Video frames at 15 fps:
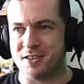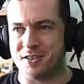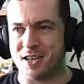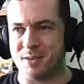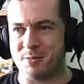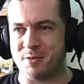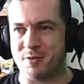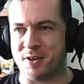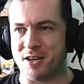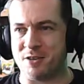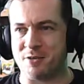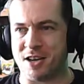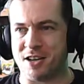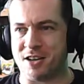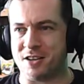keep defeating
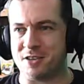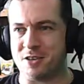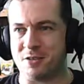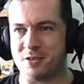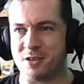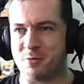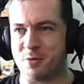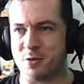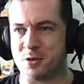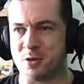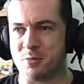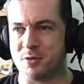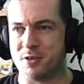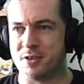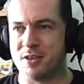Dracula as long as he rose
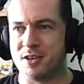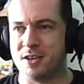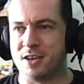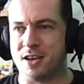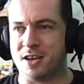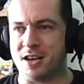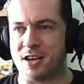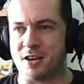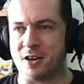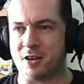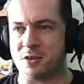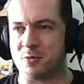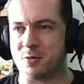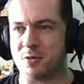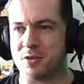up, and
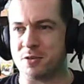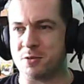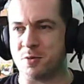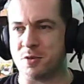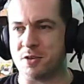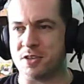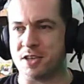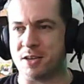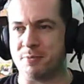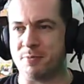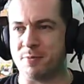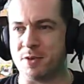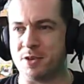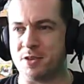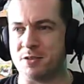Alucard swore the same,
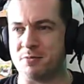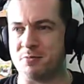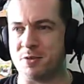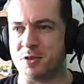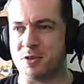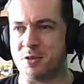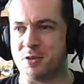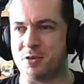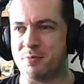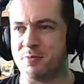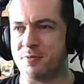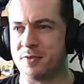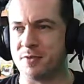which is awesome.